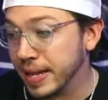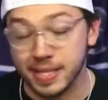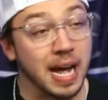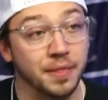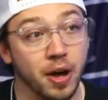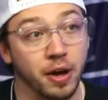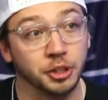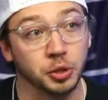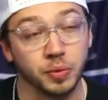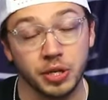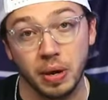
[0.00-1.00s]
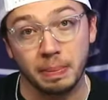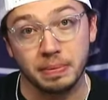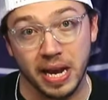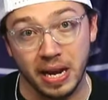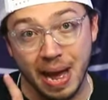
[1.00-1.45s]
It's not the Hunjin Ryu
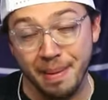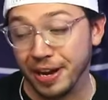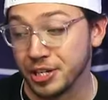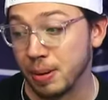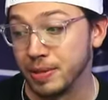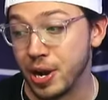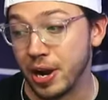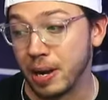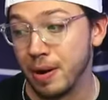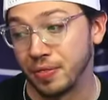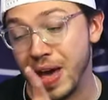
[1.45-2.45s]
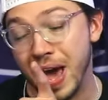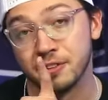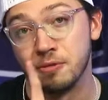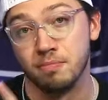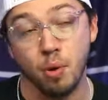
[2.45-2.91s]
update. I'm actually going to be talking about
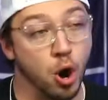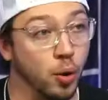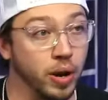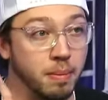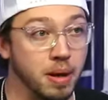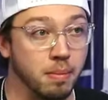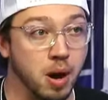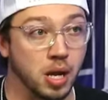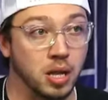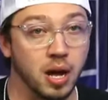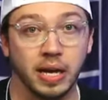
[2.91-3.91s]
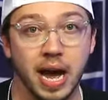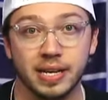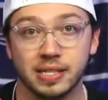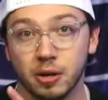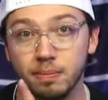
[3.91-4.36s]
that tomorrow in a minute monologue,
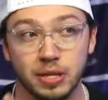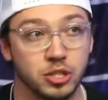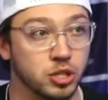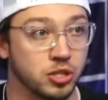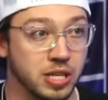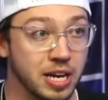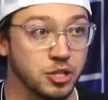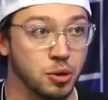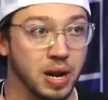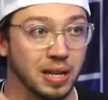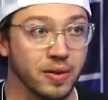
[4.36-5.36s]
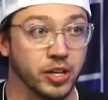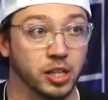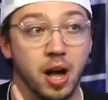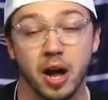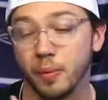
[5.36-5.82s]
guys. So be staying tuned at
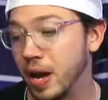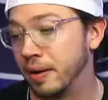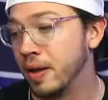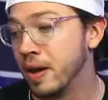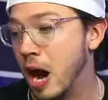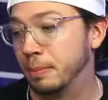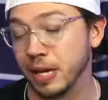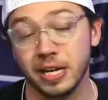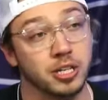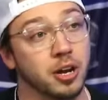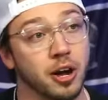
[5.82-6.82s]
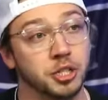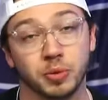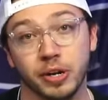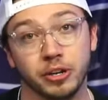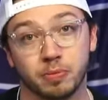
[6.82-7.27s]
11 o'clock. We got updates on
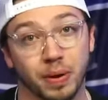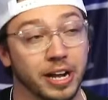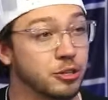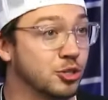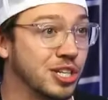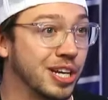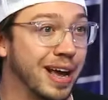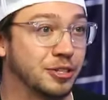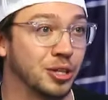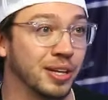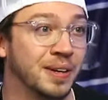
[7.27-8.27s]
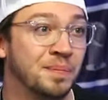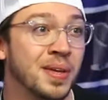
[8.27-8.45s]
Hunjin Ryu. It's pretty interesting, actually.